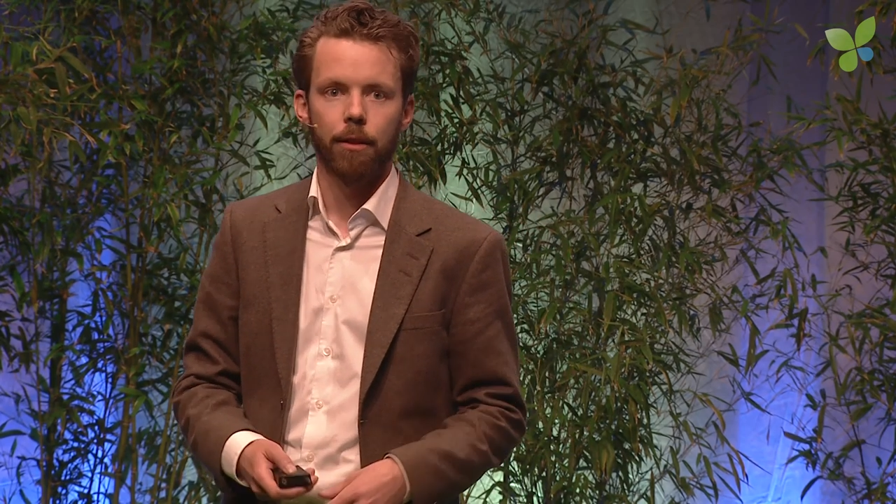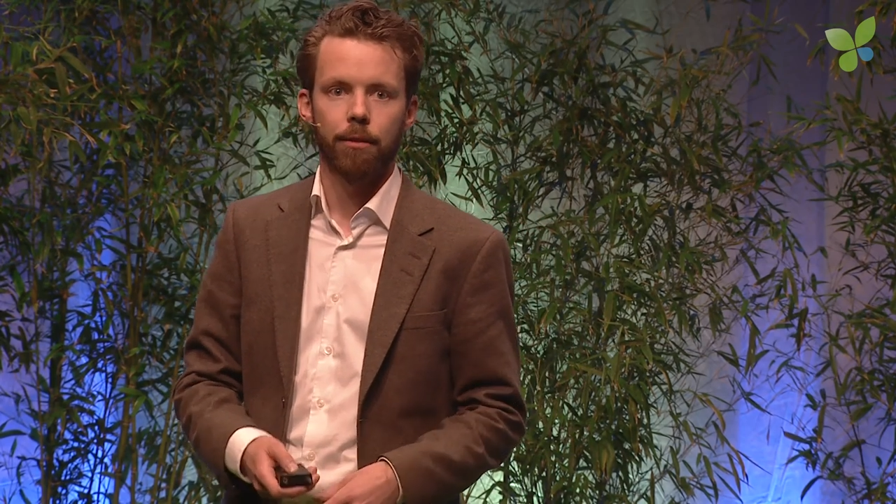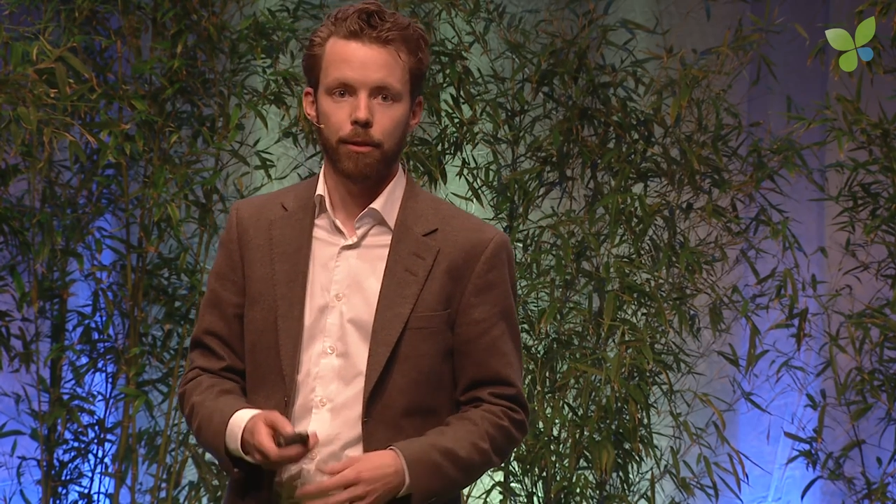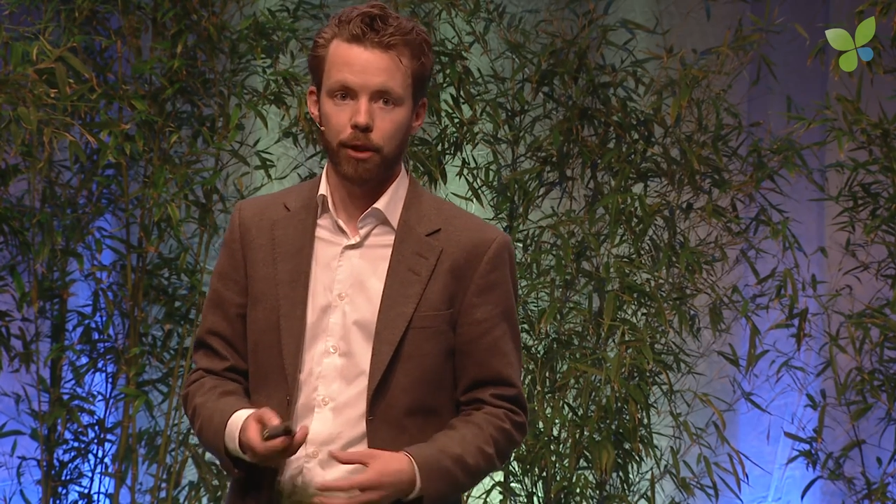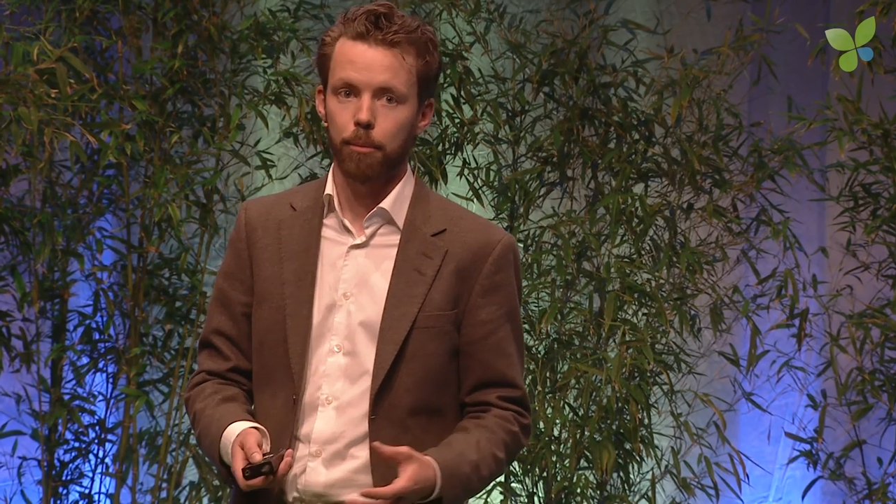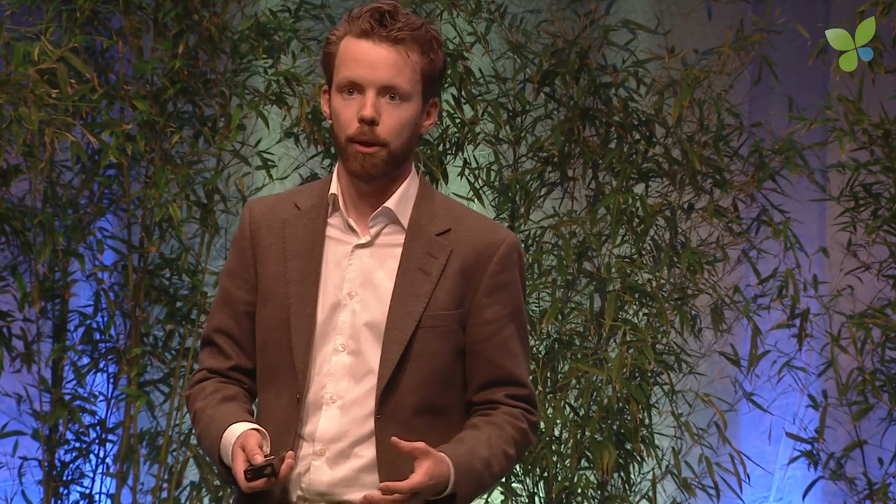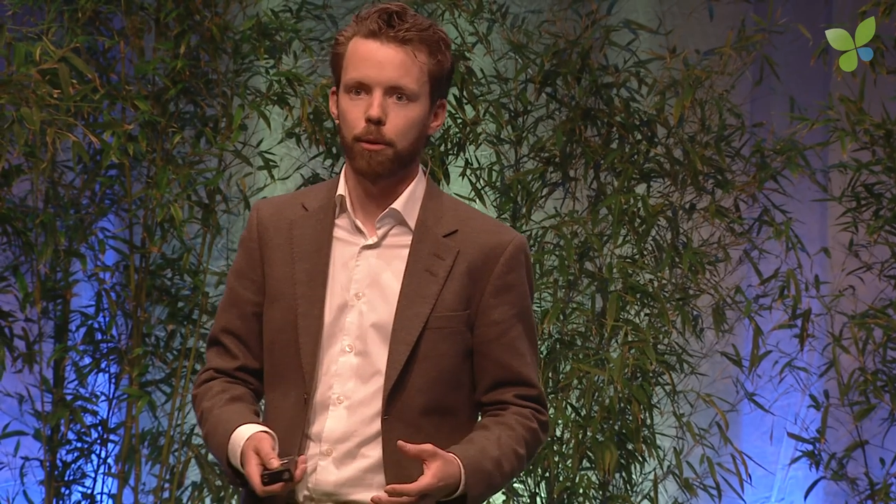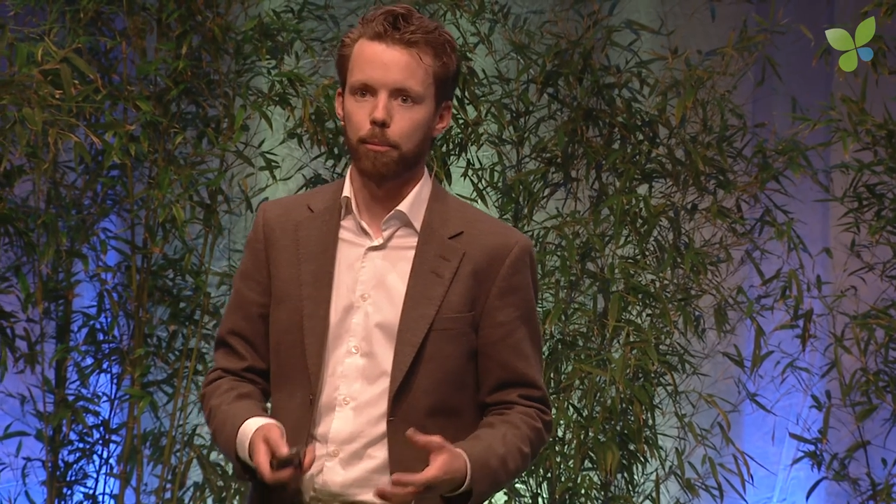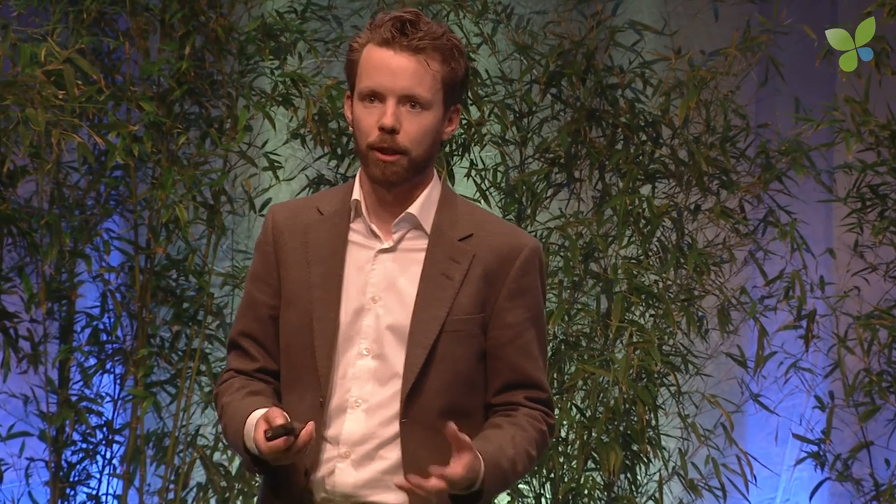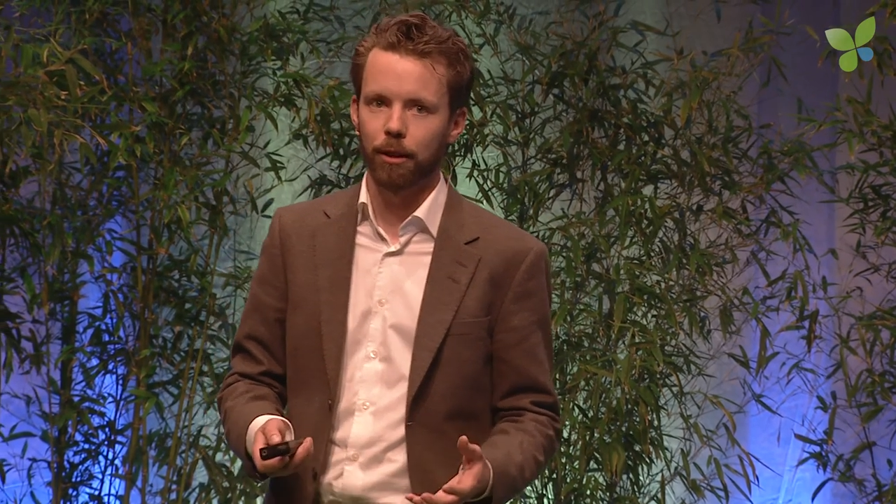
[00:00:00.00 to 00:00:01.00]
They think about
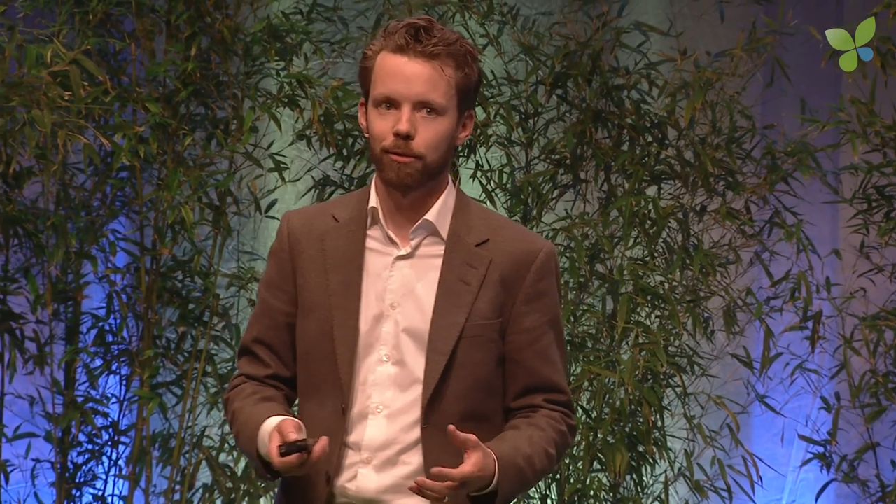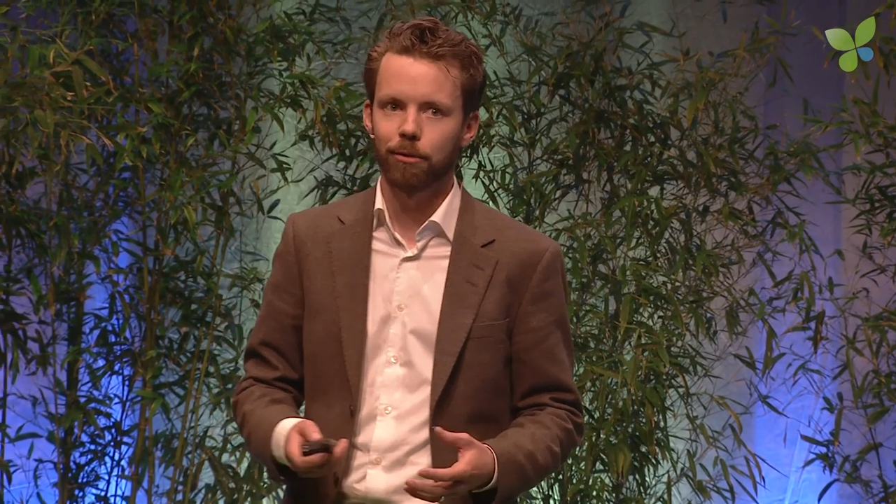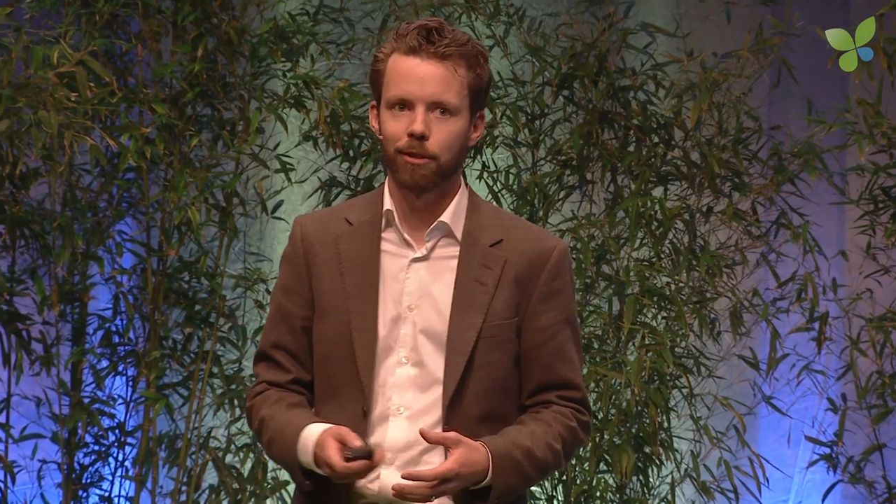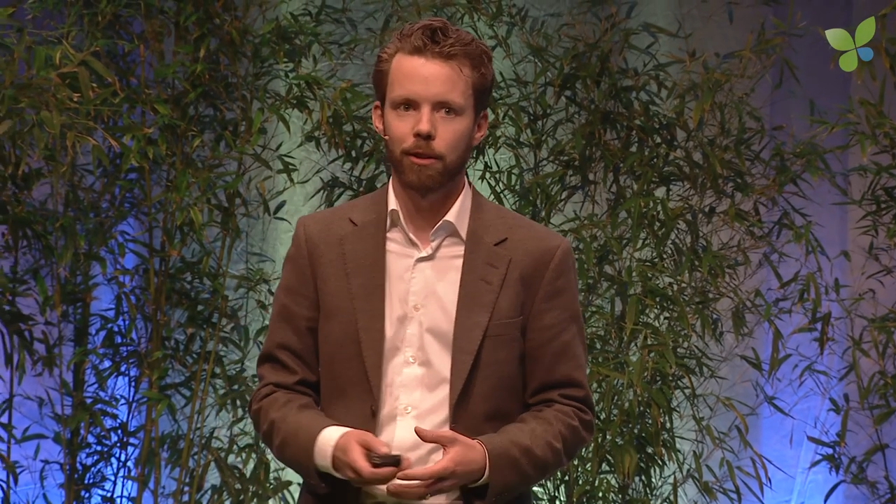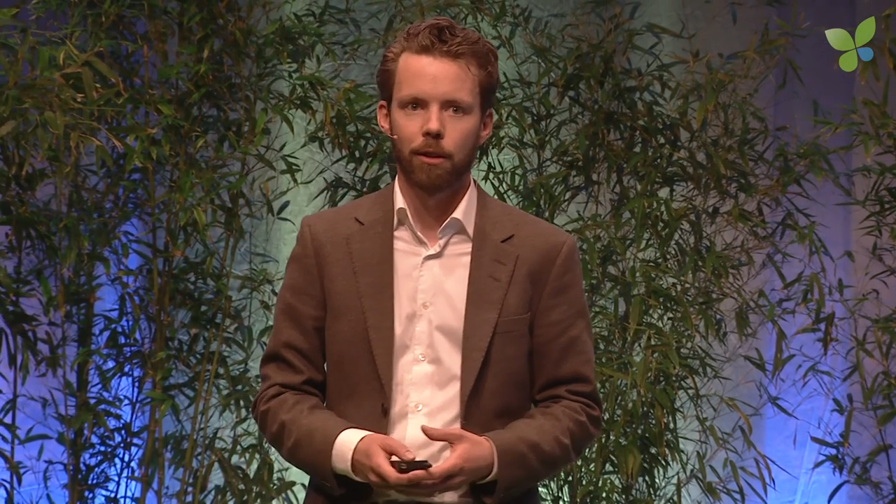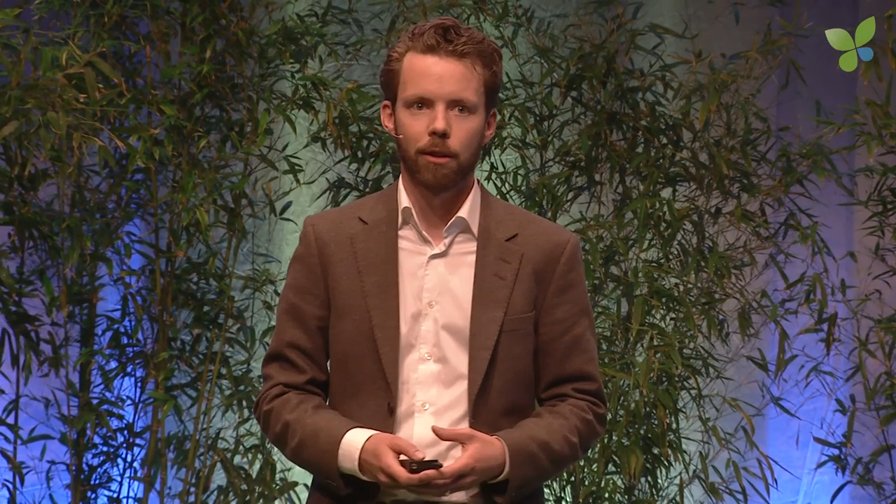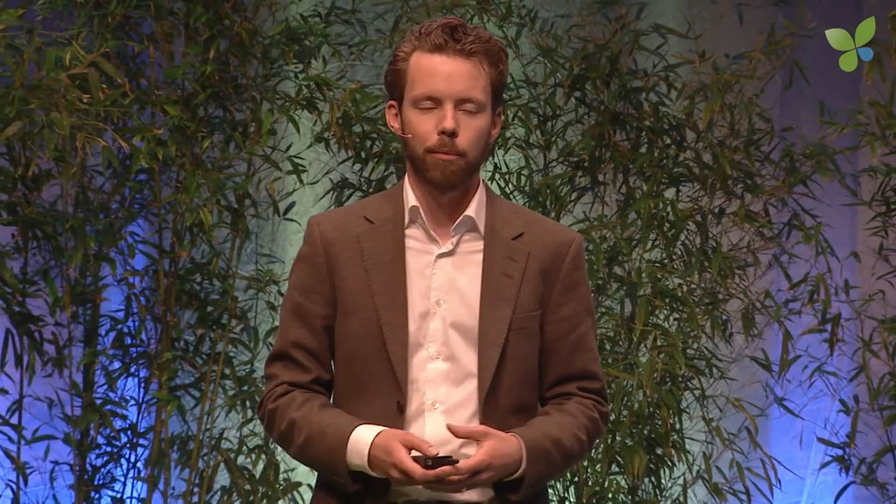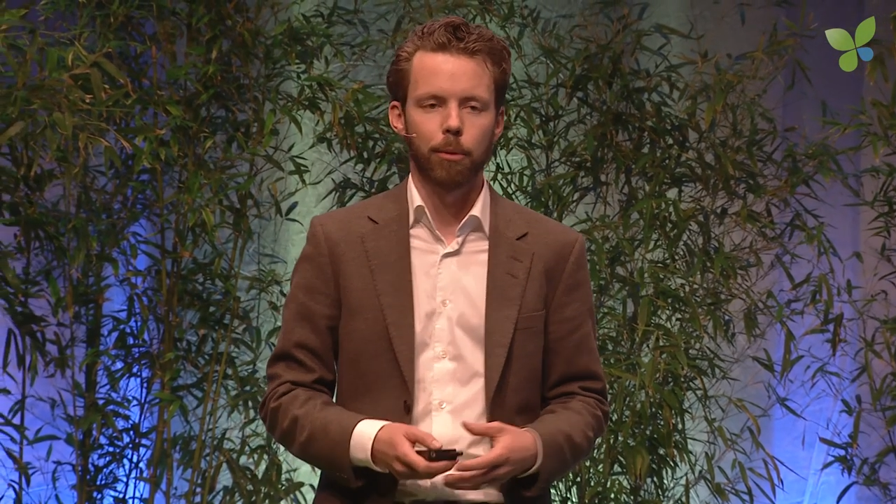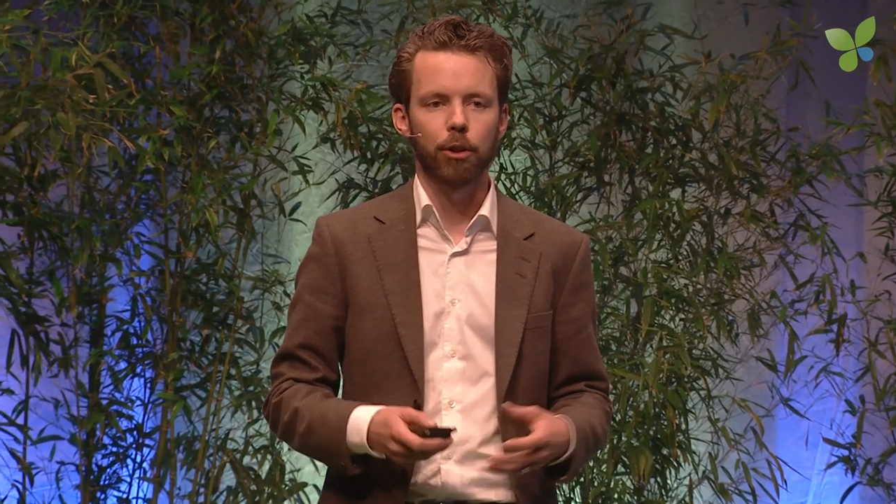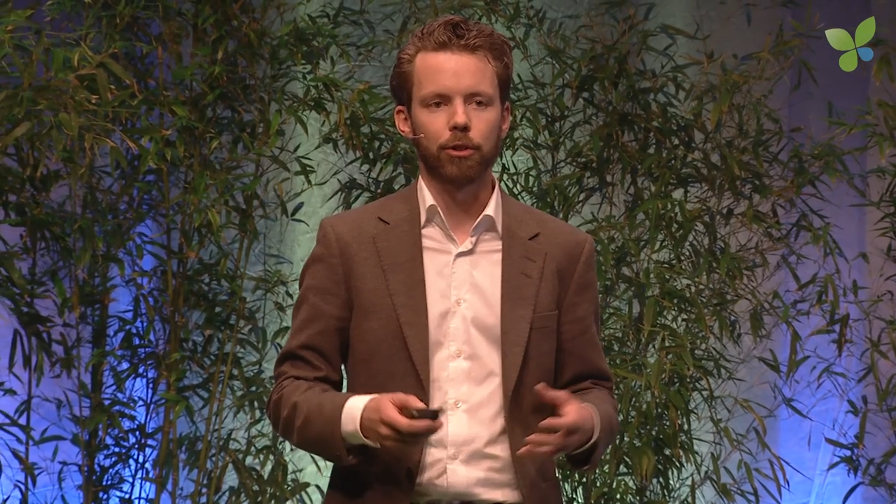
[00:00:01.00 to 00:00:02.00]
the bill.
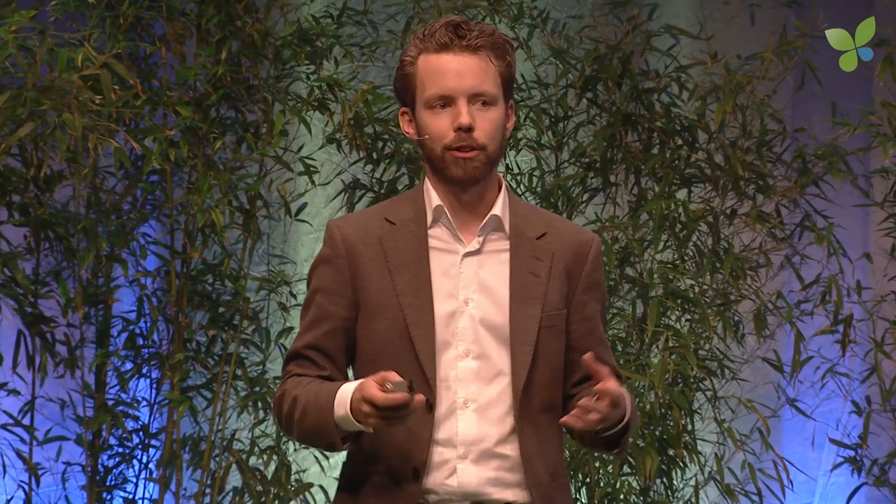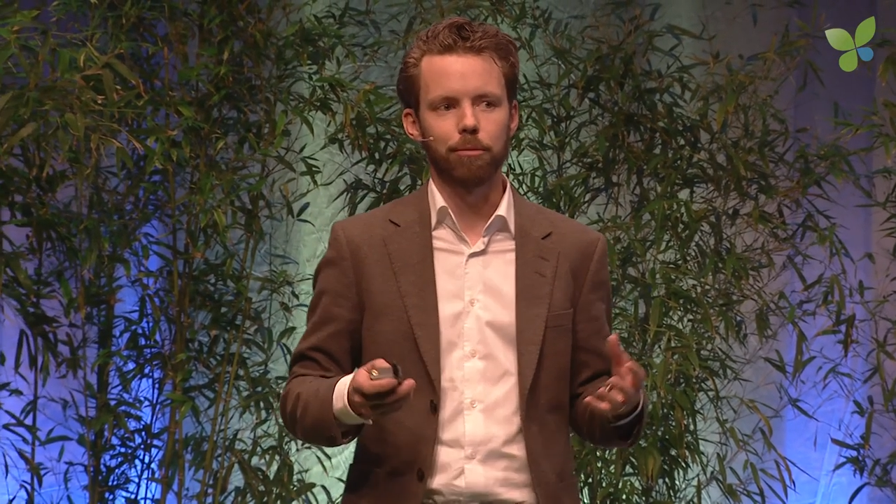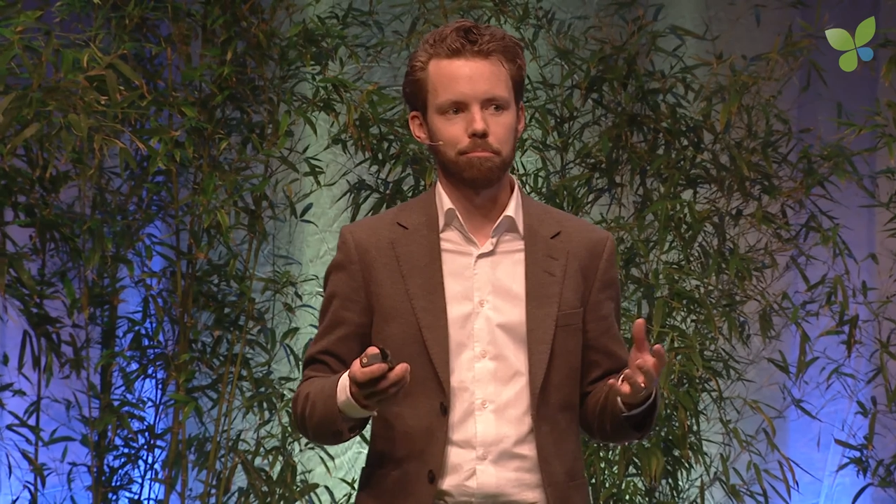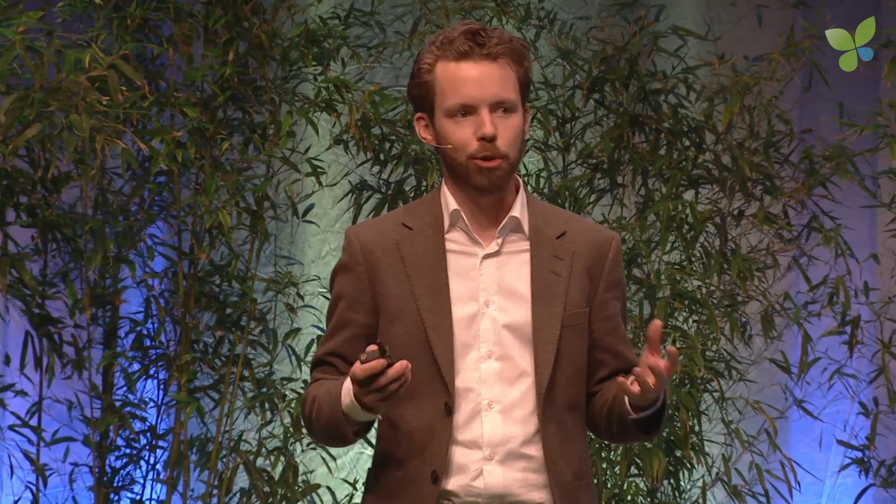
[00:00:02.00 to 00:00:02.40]
Because in